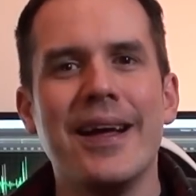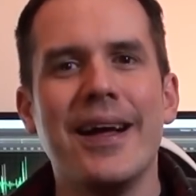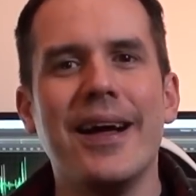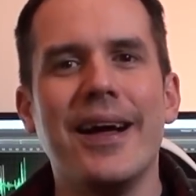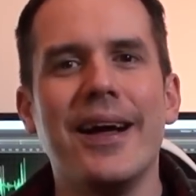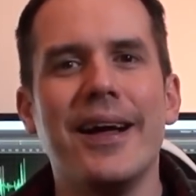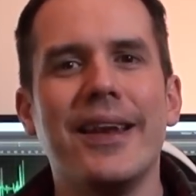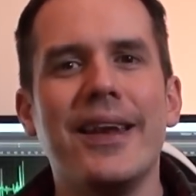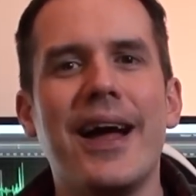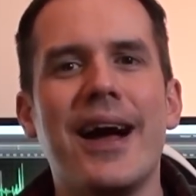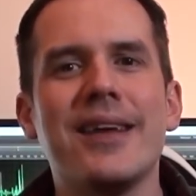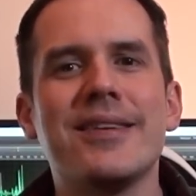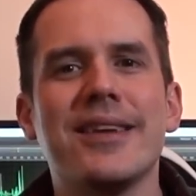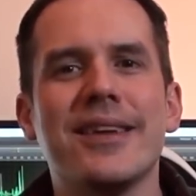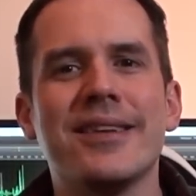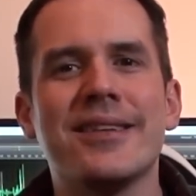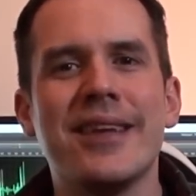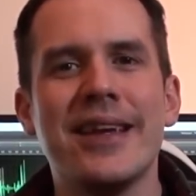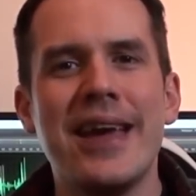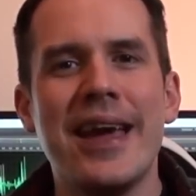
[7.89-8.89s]
And as you
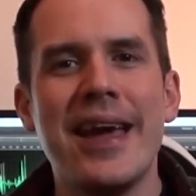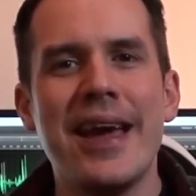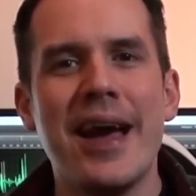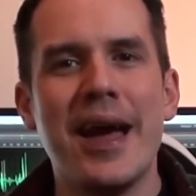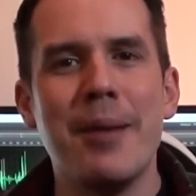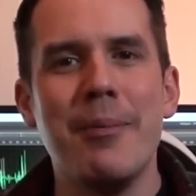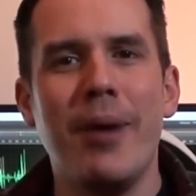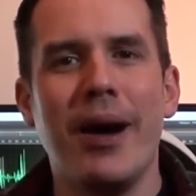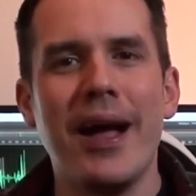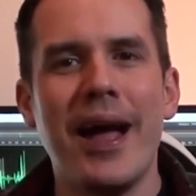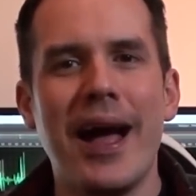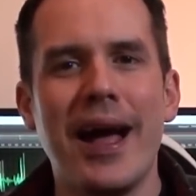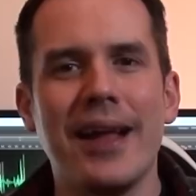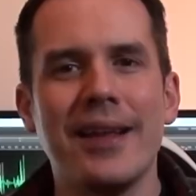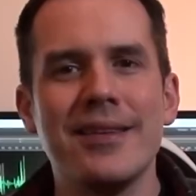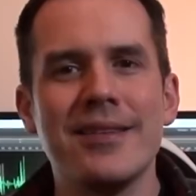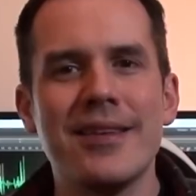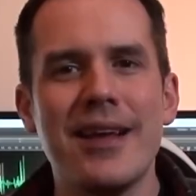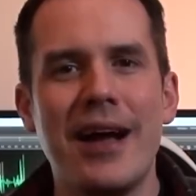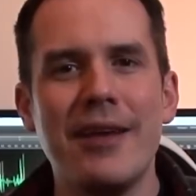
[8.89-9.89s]
can see here in my
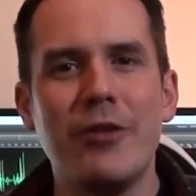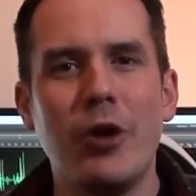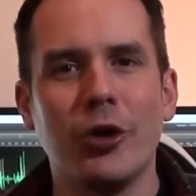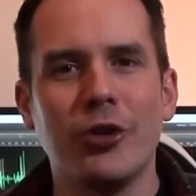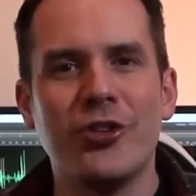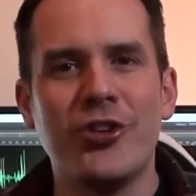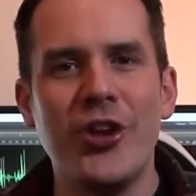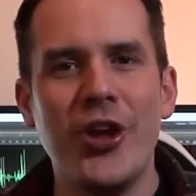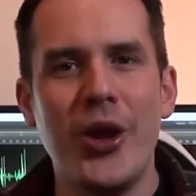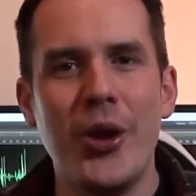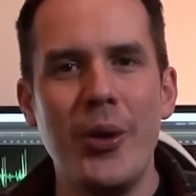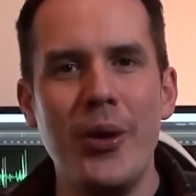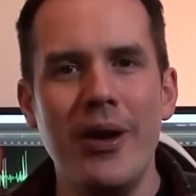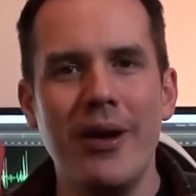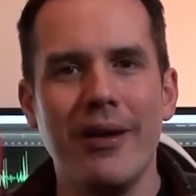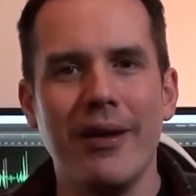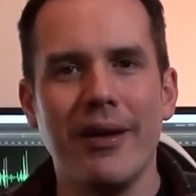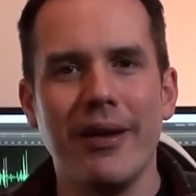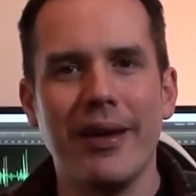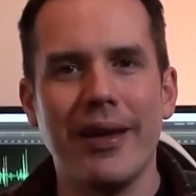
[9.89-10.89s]
hands, I've got two,
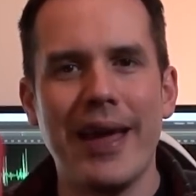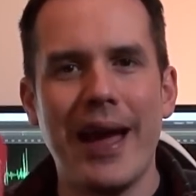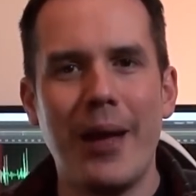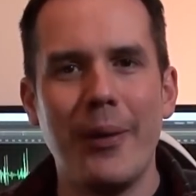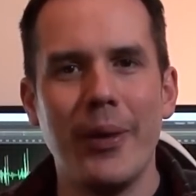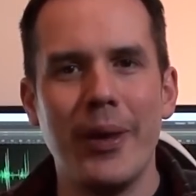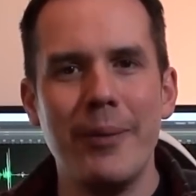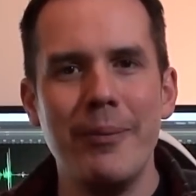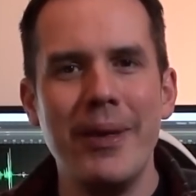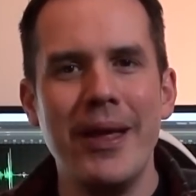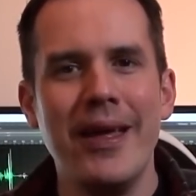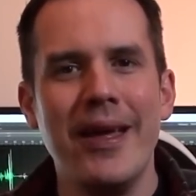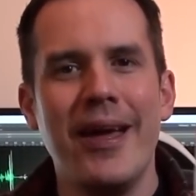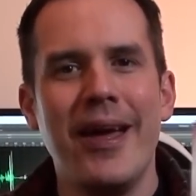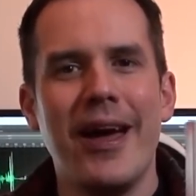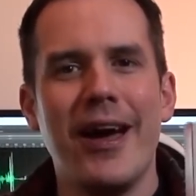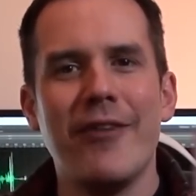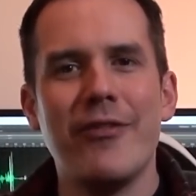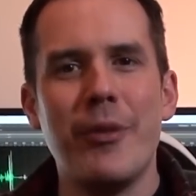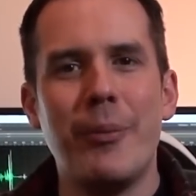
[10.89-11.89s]
count them,
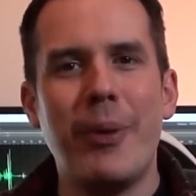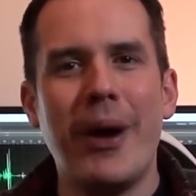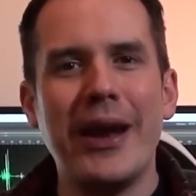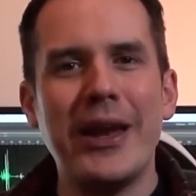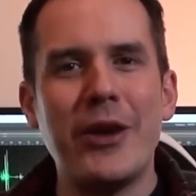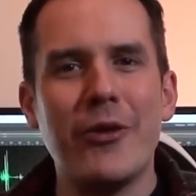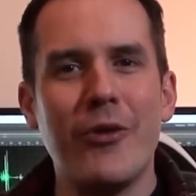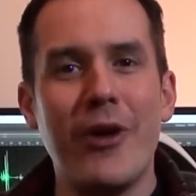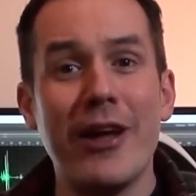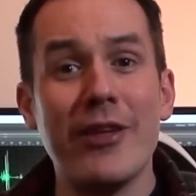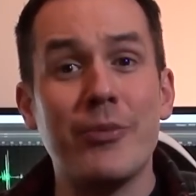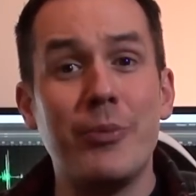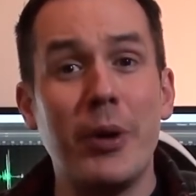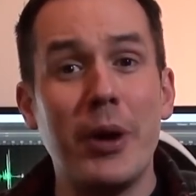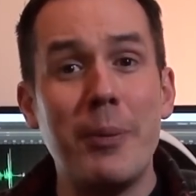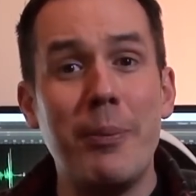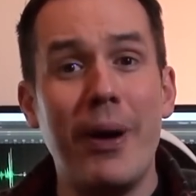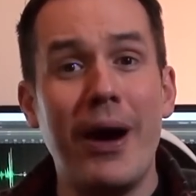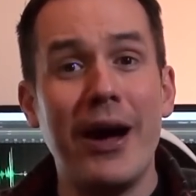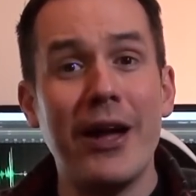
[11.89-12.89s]
of the brand new
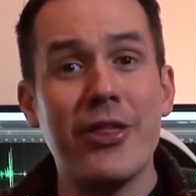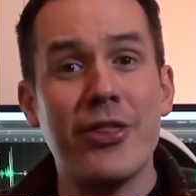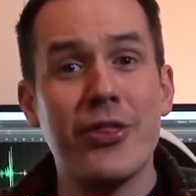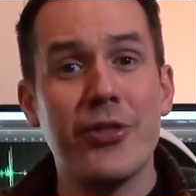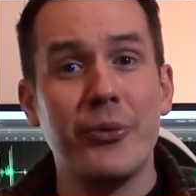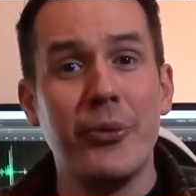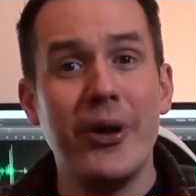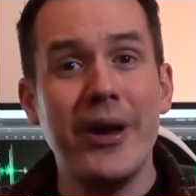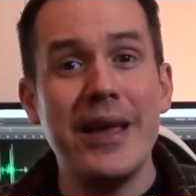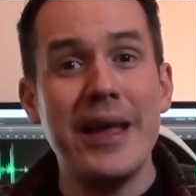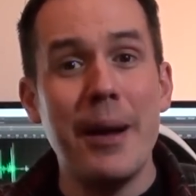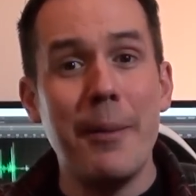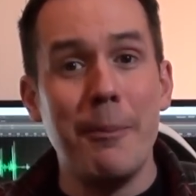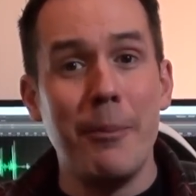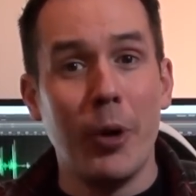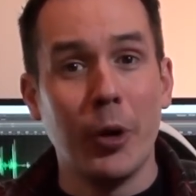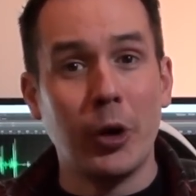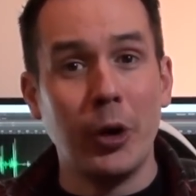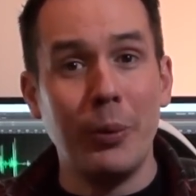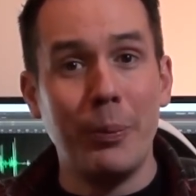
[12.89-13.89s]
Raspberry Pi 3
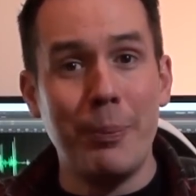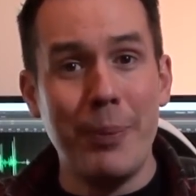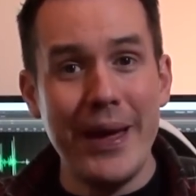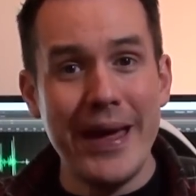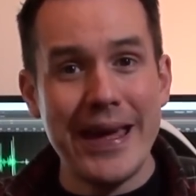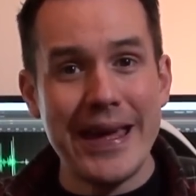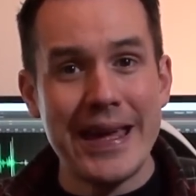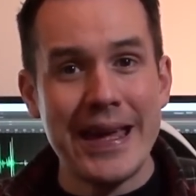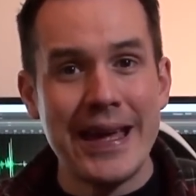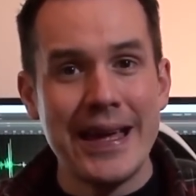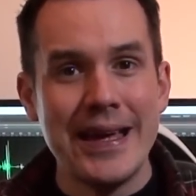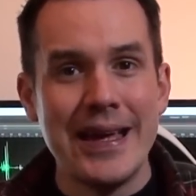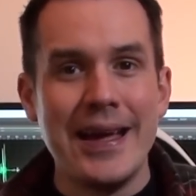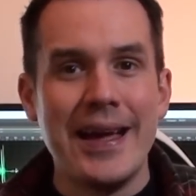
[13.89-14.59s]
Model B.